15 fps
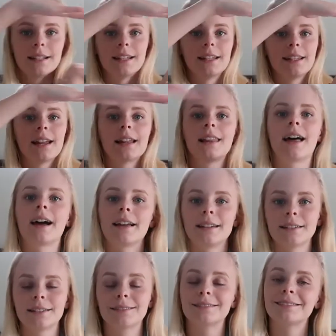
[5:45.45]
It
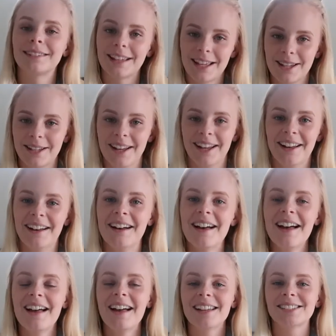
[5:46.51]
aligned.
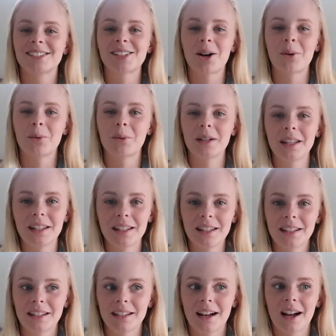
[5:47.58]
So
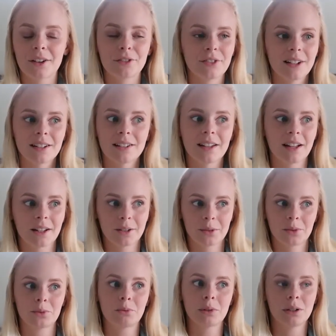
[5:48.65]
I felt
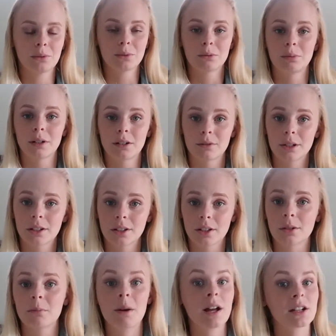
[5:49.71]
like we would be a really
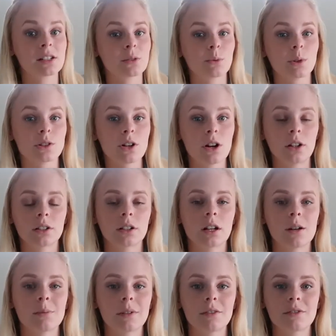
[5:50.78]
good match. So we talked a
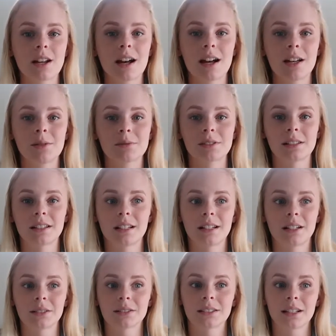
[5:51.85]
couple of times, and
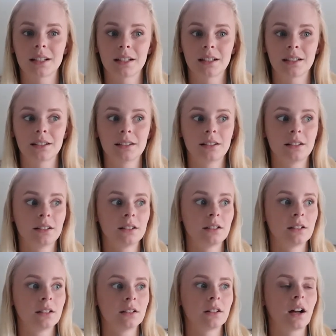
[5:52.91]
then I was like,
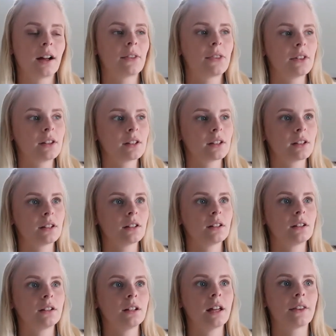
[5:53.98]
I think,
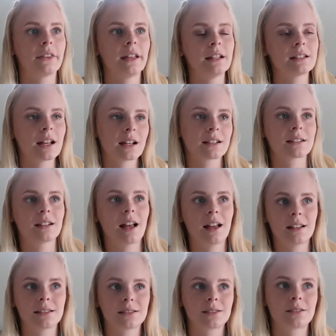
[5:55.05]
yeah, they
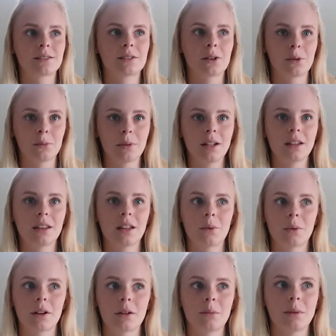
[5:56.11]
told me they
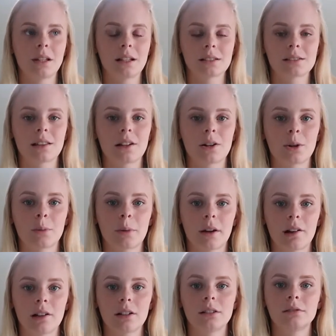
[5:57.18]
wanted me as their au
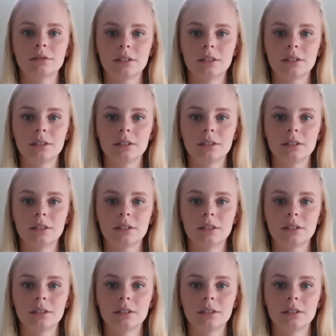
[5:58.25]
pair.